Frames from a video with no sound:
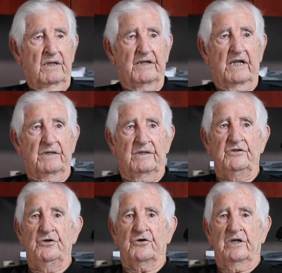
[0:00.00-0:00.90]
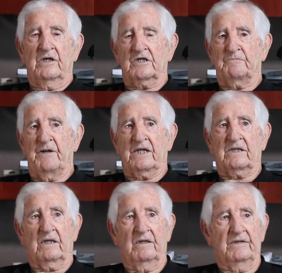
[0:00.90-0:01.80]
then you can
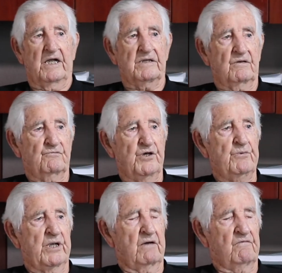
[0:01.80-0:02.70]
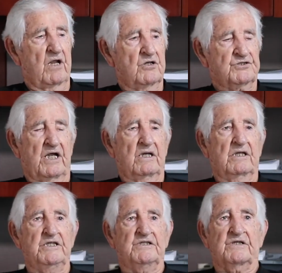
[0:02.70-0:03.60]
expect that we would have lost at
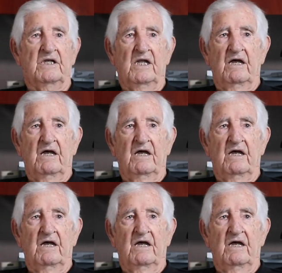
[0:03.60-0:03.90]
least